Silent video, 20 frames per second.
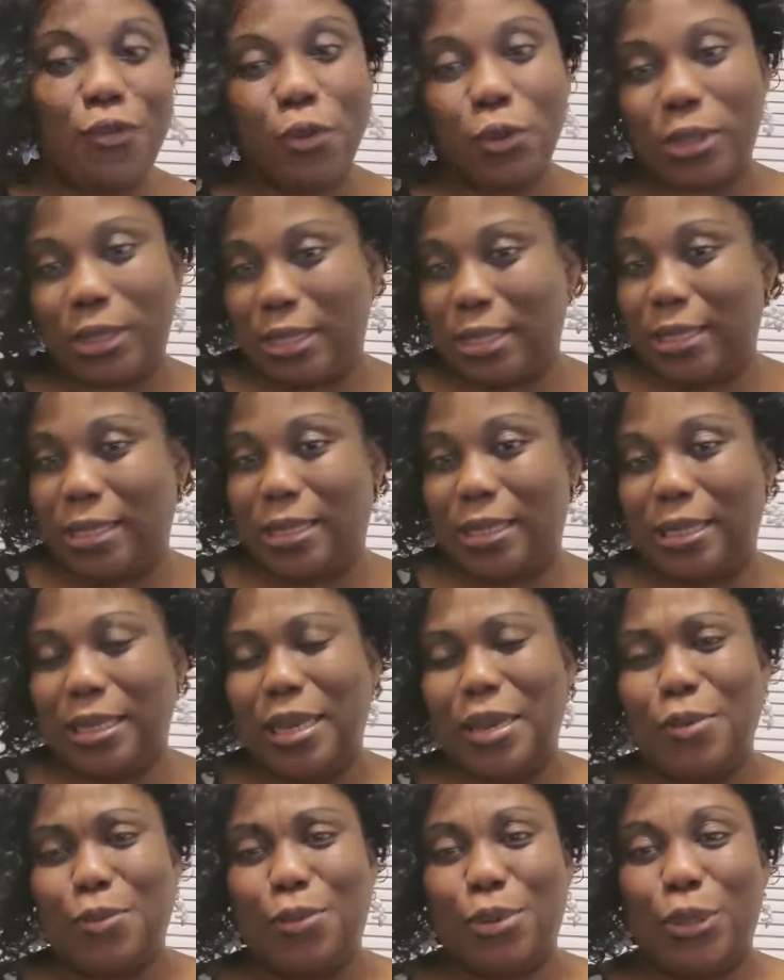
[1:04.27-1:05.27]
your sins.
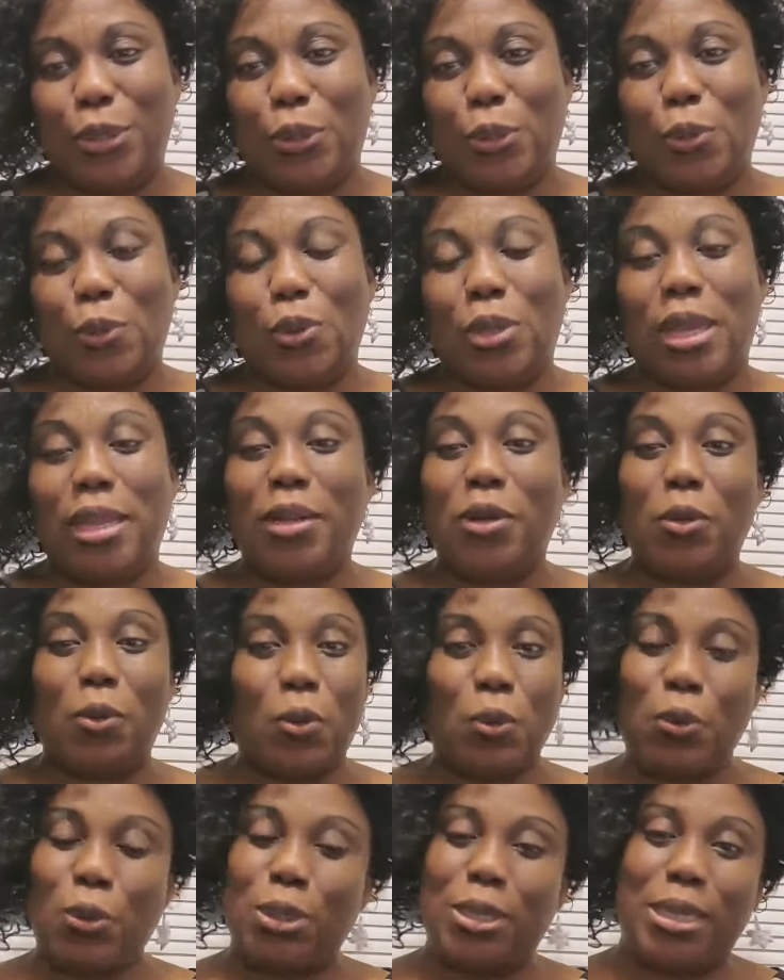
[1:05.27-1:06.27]
Praise God.
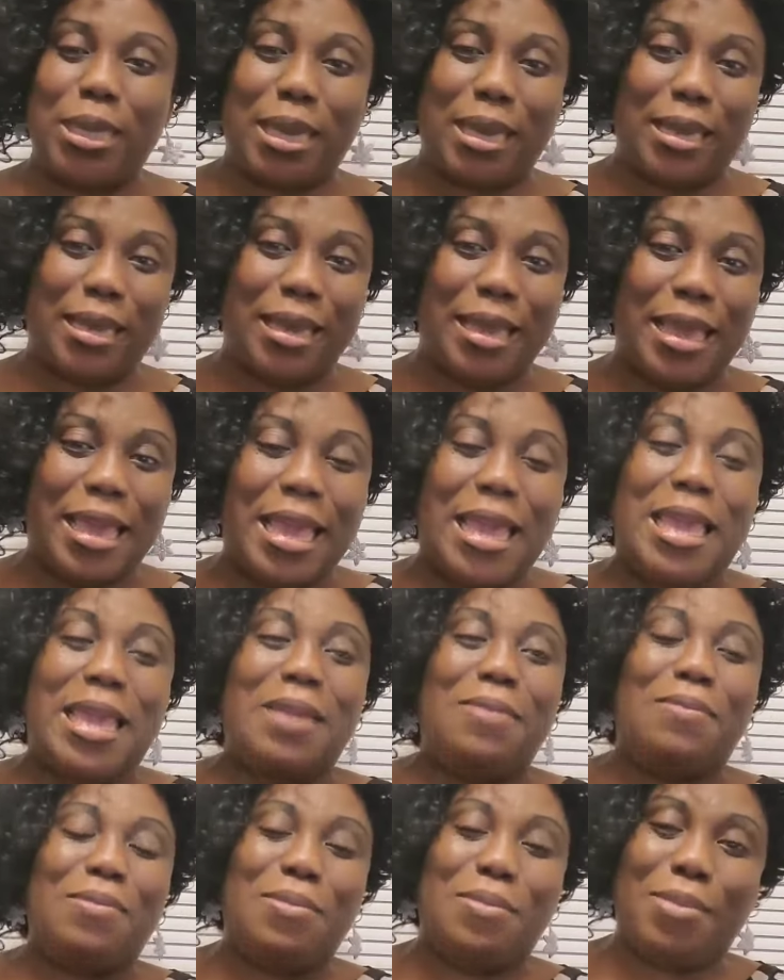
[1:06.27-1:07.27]
Hallelujah.
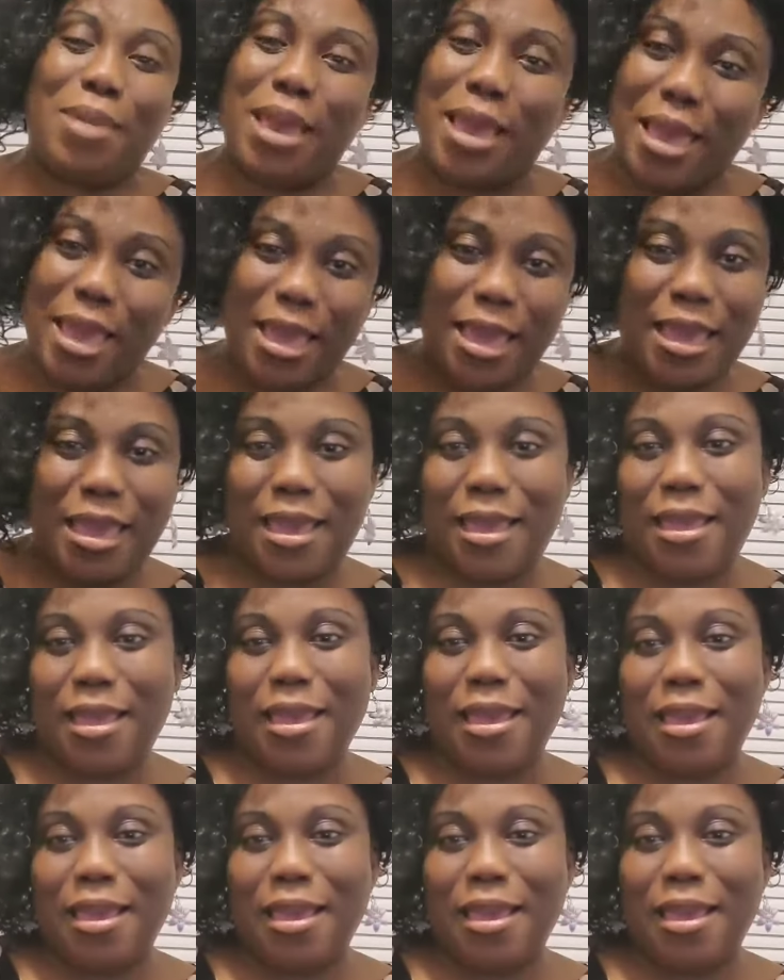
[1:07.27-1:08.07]
Amen.